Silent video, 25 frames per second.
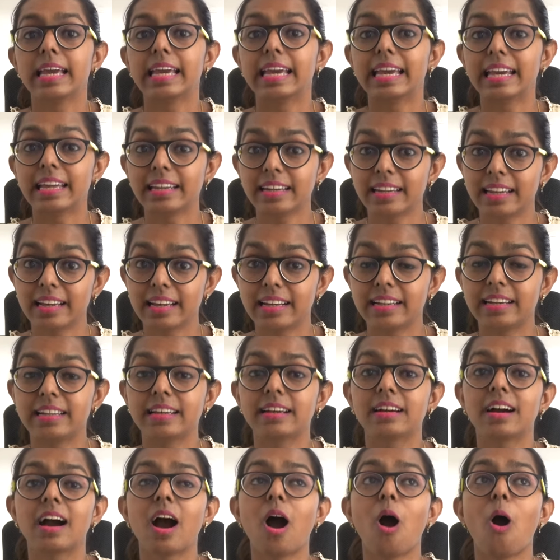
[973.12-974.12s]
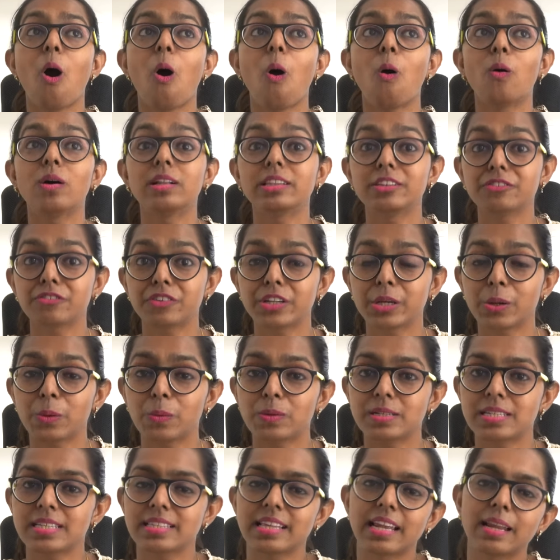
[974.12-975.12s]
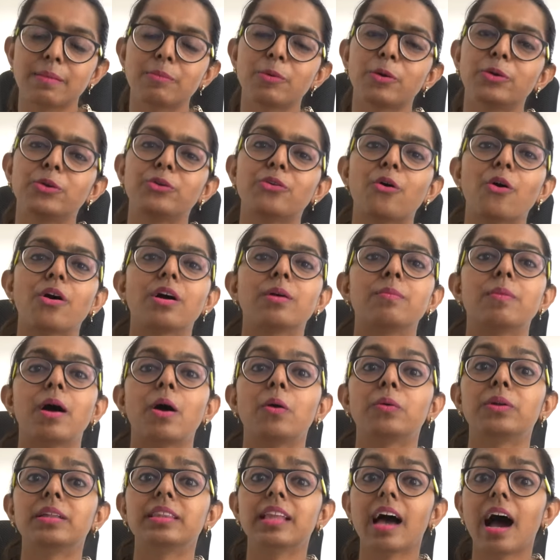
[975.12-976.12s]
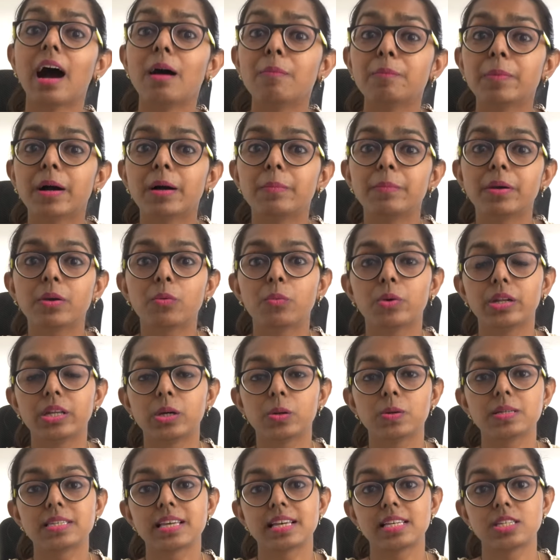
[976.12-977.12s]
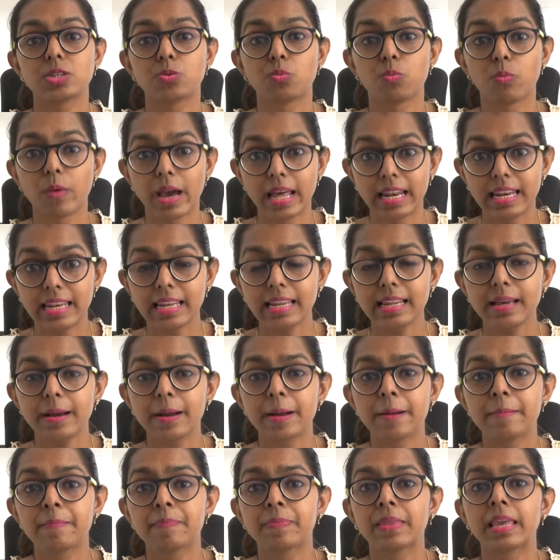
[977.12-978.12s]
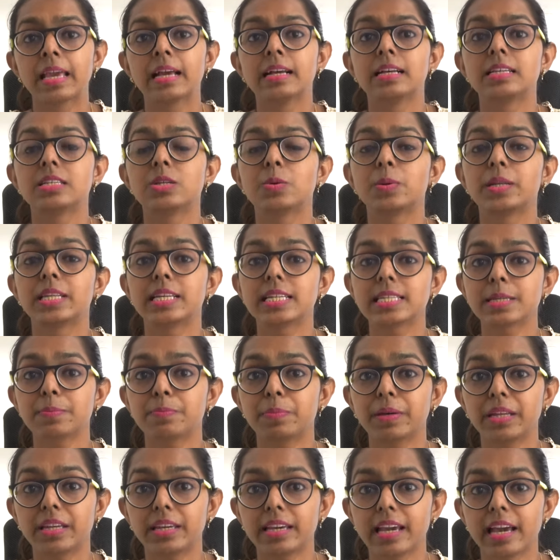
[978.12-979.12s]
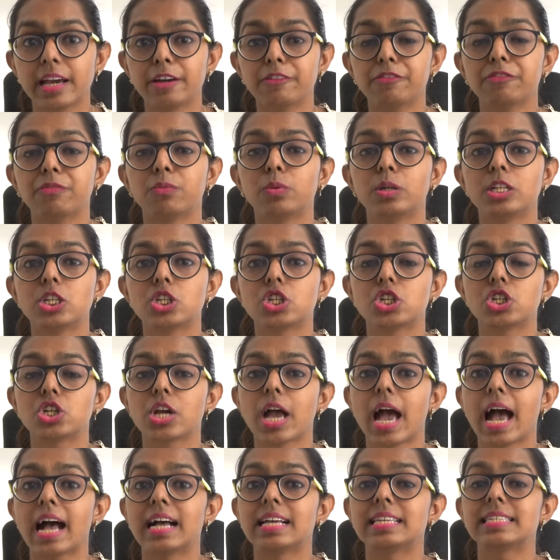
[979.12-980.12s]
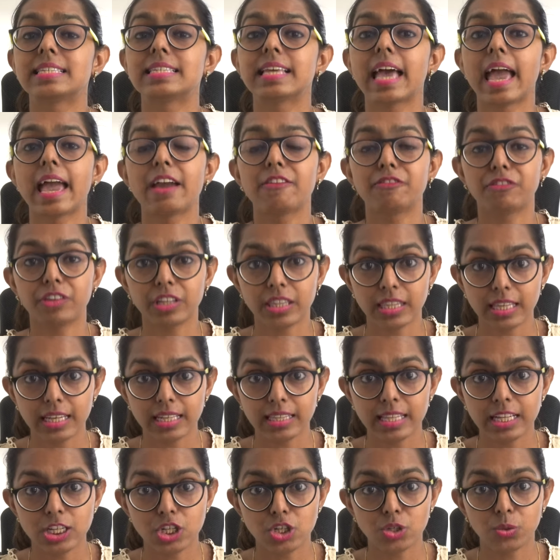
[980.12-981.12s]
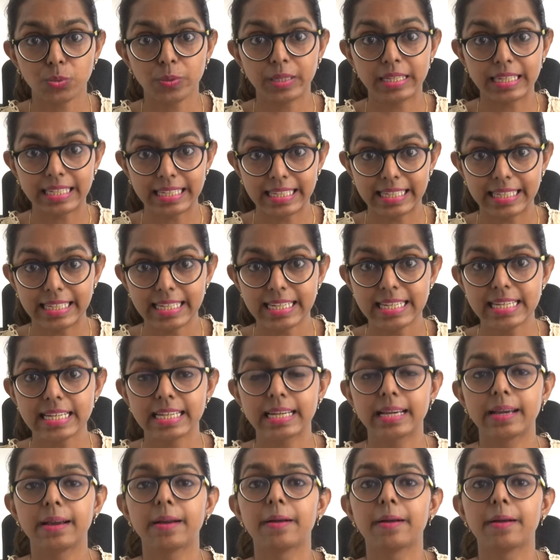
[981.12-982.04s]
in it, all the free courses that I'm going to talk about in the upcoming videos as well. So it is a PDF which has everything that you need